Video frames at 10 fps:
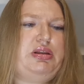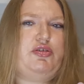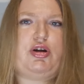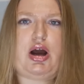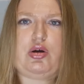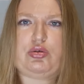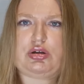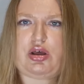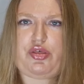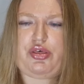round
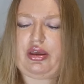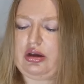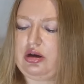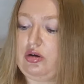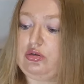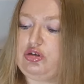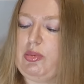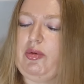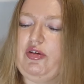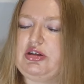thing on
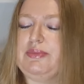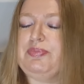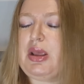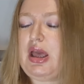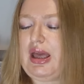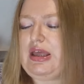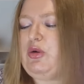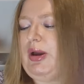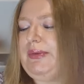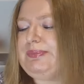top of it.
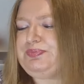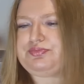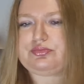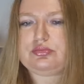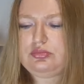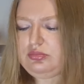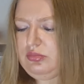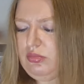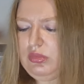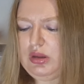Anyway,
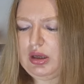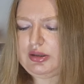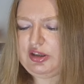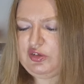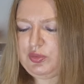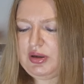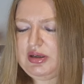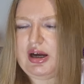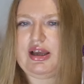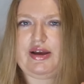this one,
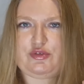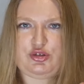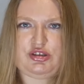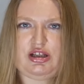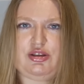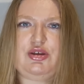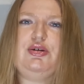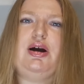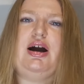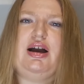I have to tell
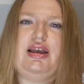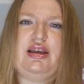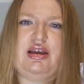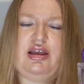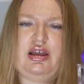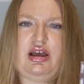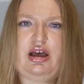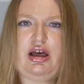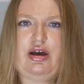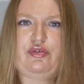you, I
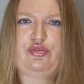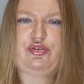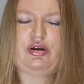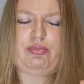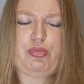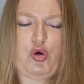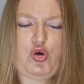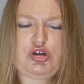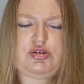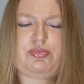have
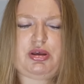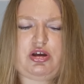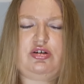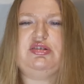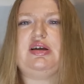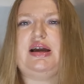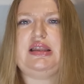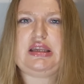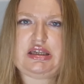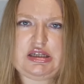bought because I
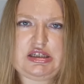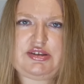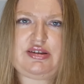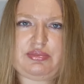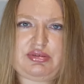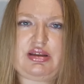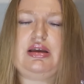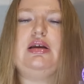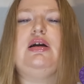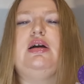needed
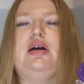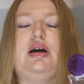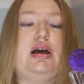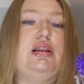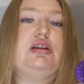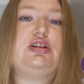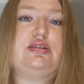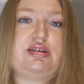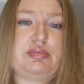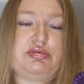something, a little
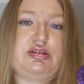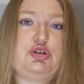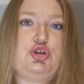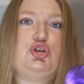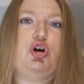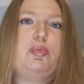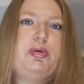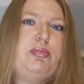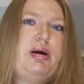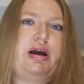something to top
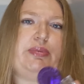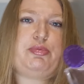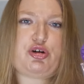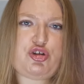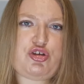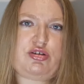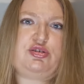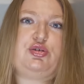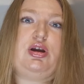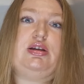my purchase
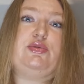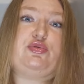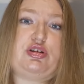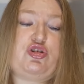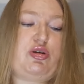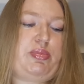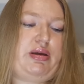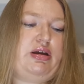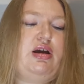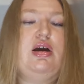to get a free
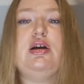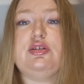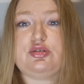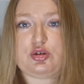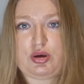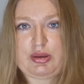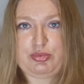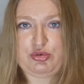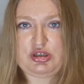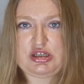shipping. So I
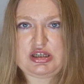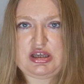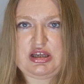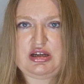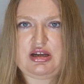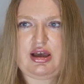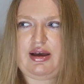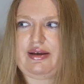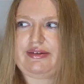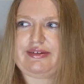put it in,
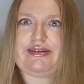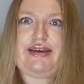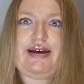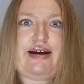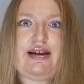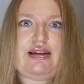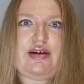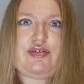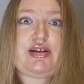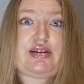and yeah, I
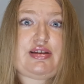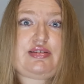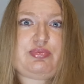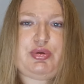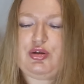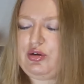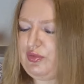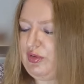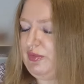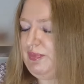love it. It's
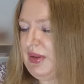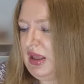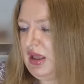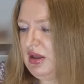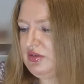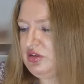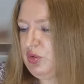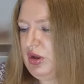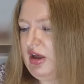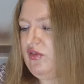beautiful. So
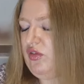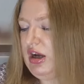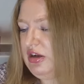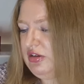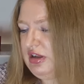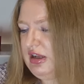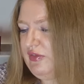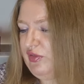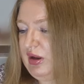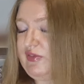we have violet
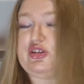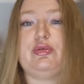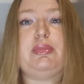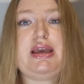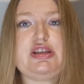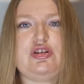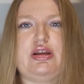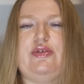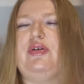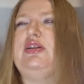leaf, we have tomato
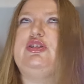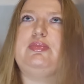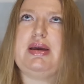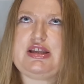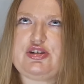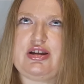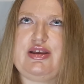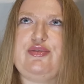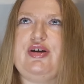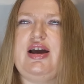leaf, and tomato leaf